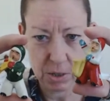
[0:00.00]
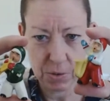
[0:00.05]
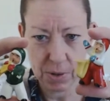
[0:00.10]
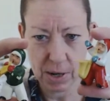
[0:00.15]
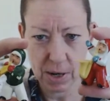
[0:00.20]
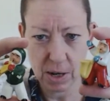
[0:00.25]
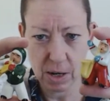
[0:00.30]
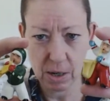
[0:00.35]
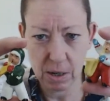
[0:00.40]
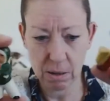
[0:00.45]

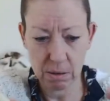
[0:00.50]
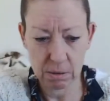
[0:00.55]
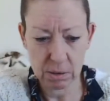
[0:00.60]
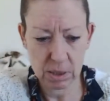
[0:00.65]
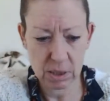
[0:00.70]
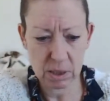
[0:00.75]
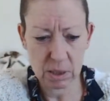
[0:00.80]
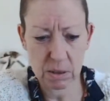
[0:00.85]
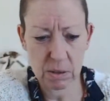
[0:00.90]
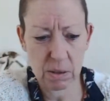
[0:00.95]

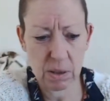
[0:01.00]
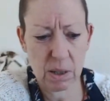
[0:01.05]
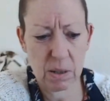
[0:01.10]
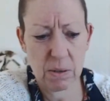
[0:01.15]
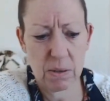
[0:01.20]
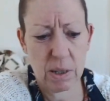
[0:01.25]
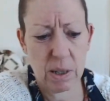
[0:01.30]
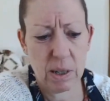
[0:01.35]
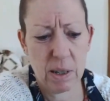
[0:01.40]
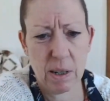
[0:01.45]
just got
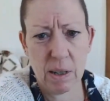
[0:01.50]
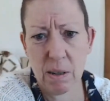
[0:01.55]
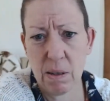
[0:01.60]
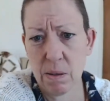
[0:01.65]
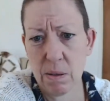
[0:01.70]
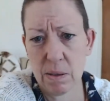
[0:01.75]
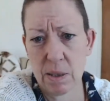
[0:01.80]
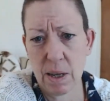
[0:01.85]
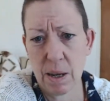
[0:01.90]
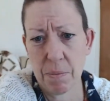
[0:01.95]
those in a
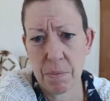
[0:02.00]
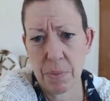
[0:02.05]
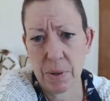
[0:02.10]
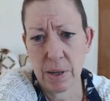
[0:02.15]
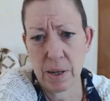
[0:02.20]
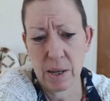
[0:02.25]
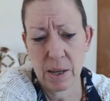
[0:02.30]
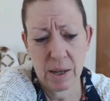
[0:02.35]
lot, 10p